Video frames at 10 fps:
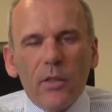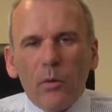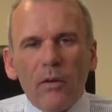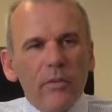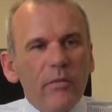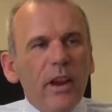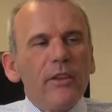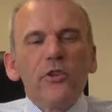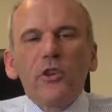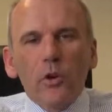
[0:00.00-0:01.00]
They will have a
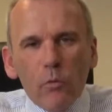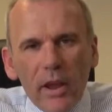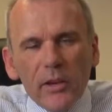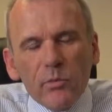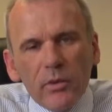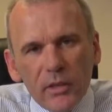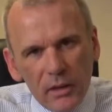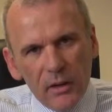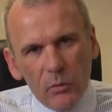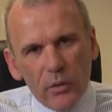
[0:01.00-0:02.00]
financial arrangement
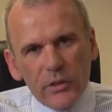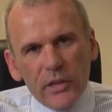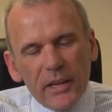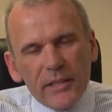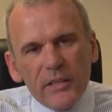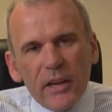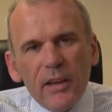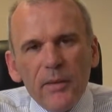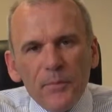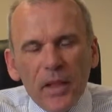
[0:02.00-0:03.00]
with a solicitor
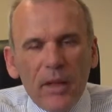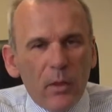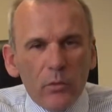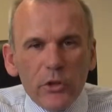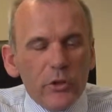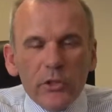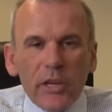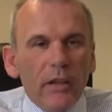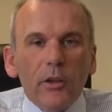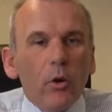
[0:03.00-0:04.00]
and they will just
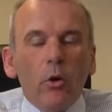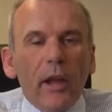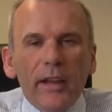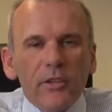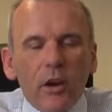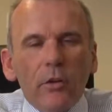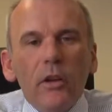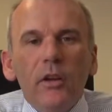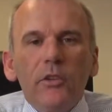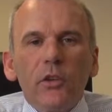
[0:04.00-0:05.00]
sell your case on
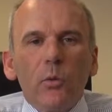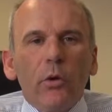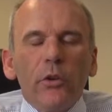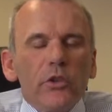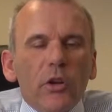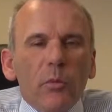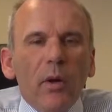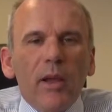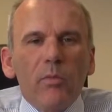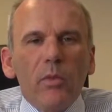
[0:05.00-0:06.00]
to the one who's going to
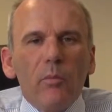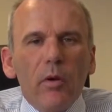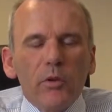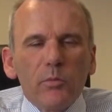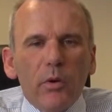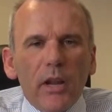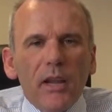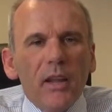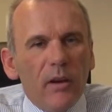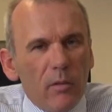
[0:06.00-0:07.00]
pay them the most money.
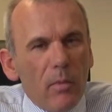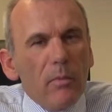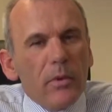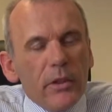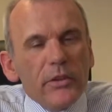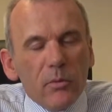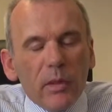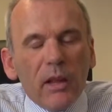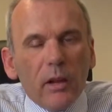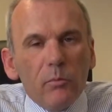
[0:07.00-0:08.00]
And remember that some of
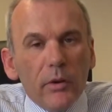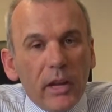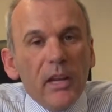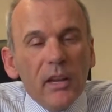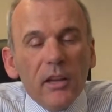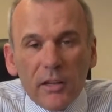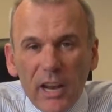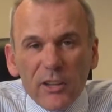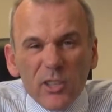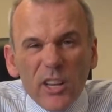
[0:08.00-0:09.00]
that money can
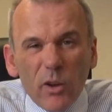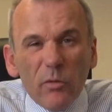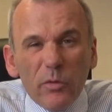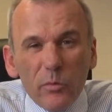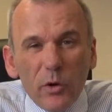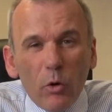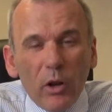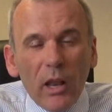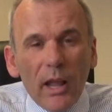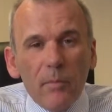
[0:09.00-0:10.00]
actually come from your
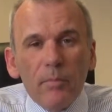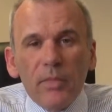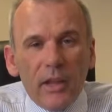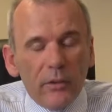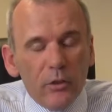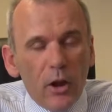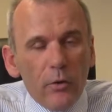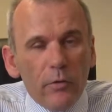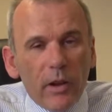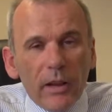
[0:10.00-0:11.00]
claim. They have
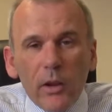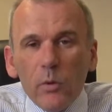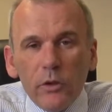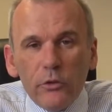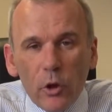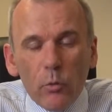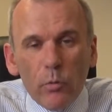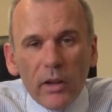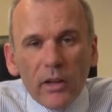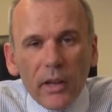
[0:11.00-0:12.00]
no value, don't
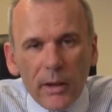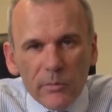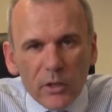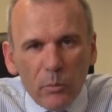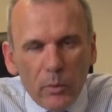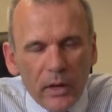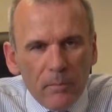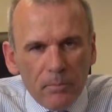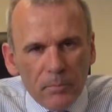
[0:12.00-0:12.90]
ring a claims company.